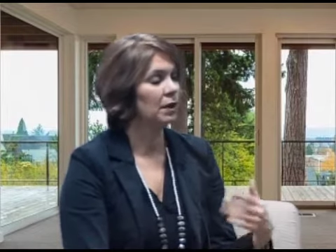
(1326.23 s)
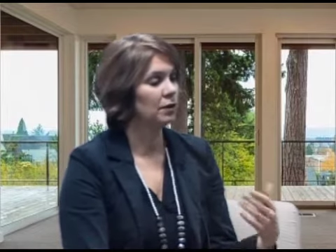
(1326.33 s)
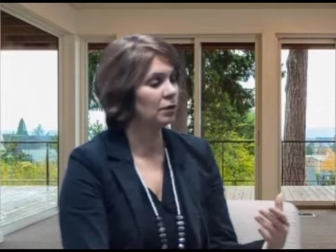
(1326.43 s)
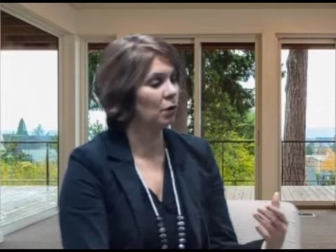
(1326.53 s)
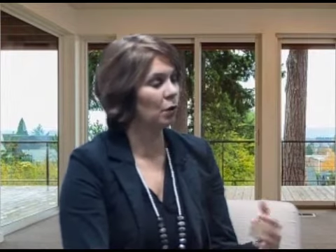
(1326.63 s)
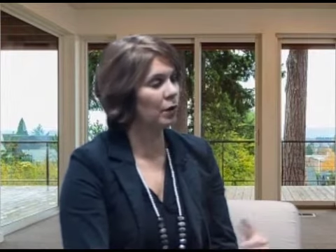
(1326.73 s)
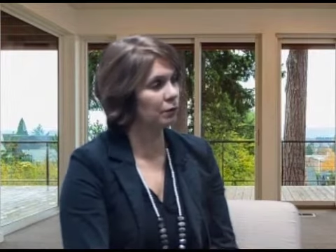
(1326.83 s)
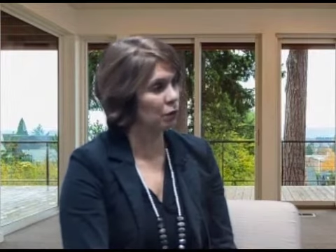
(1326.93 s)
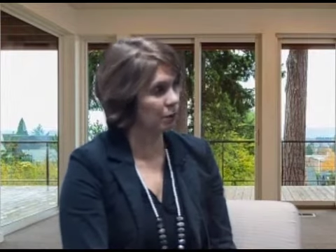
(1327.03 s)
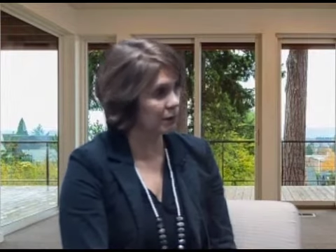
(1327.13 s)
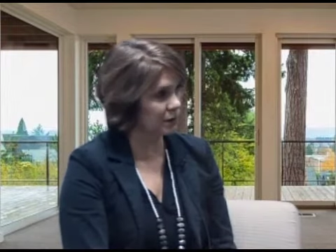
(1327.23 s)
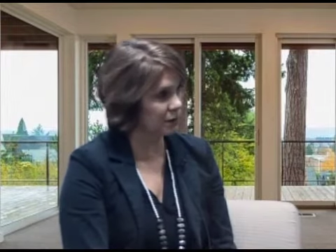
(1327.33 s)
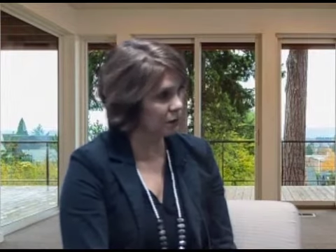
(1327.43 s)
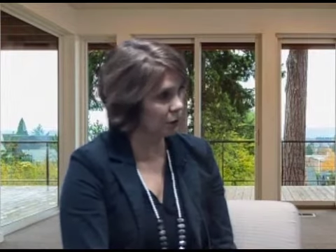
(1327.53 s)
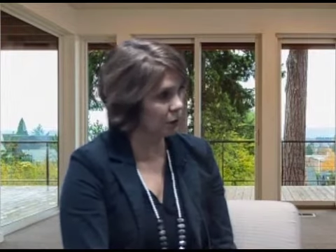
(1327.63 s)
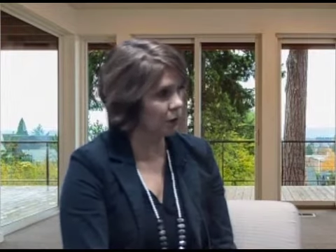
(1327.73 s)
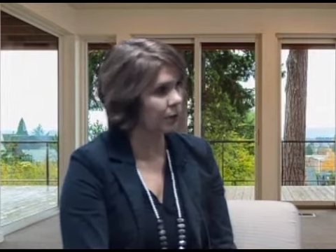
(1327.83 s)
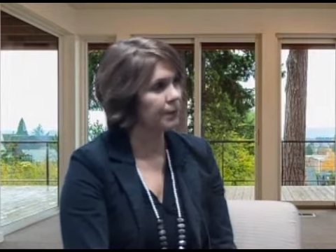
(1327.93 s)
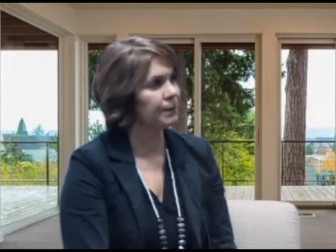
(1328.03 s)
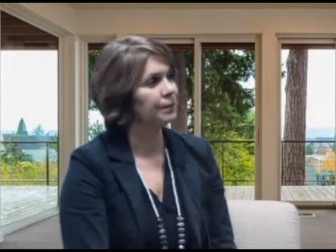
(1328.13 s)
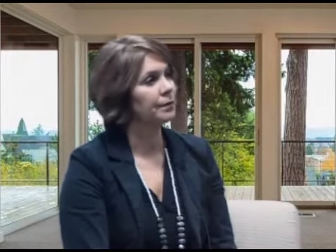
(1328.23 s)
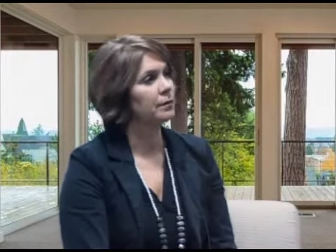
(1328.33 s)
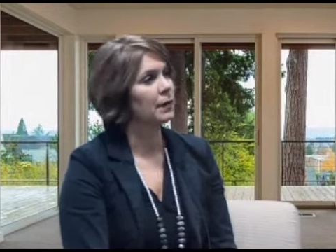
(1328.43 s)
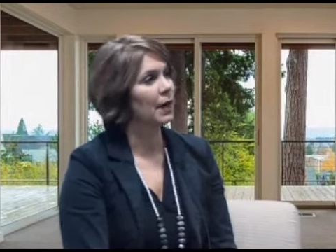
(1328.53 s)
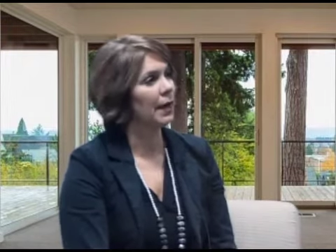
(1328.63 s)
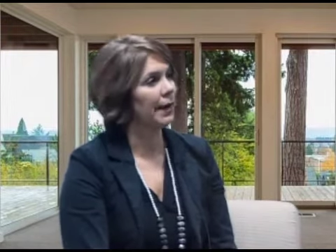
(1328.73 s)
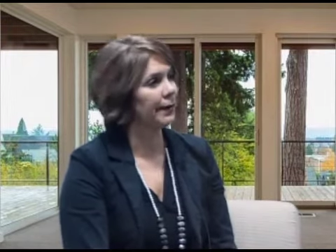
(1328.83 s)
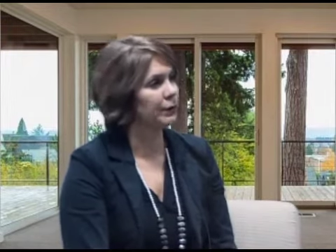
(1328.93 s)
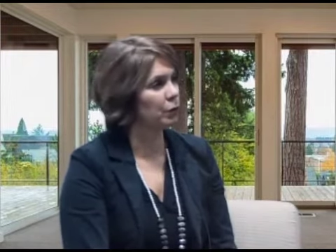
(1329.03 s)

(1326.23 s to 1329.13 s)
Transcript: So if you're a business owner and